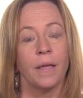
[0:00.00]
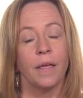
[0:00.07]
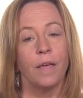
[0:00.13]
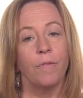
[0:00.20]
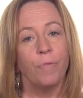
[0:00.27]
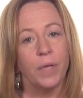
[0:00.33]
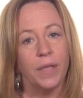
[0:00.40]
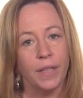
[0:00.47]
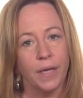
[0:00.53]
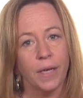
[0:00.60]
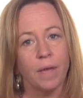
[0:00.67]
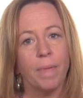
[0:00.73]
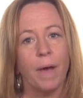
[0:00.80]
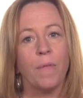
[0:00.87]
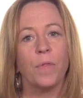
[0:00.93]
If we think
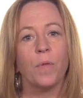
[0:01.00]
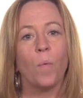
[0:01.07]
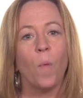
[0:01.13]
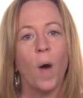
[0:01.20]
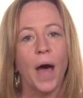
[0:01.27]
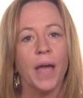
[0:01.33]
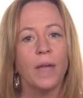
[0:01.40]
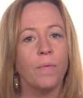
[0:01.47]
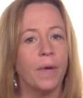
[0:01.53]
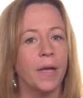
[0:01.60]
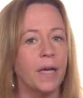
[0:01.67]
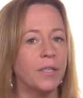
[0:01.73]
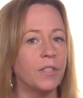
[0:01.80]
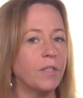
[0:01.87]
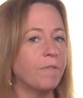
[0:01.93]
about the wide
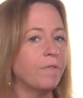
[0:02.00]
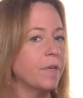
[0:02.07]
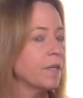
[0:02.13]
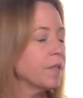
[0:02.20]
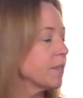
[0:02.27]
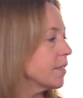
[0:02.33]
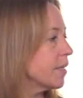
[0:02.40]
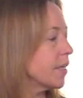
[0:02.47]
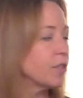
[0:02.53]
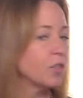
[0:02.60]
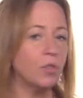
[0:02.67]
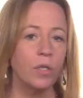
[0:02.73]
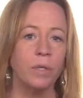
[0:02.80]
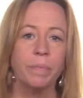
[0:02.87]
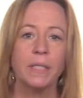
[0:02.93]
range of fecal sludge
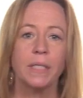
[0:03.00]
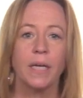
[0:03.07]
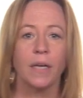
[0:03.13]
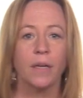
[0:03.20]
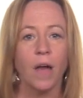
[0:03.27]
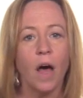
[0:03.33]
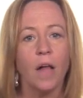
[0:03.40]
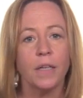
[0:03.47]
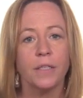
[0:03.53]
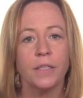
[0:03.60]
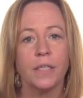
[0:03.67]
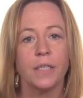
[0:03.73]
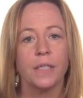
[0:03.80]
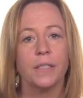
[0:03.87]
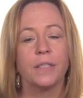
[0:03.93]
treatment
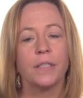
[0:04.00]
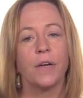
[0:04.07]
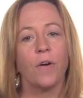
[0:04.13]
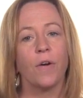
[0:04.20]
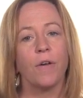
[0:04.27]
technologies that are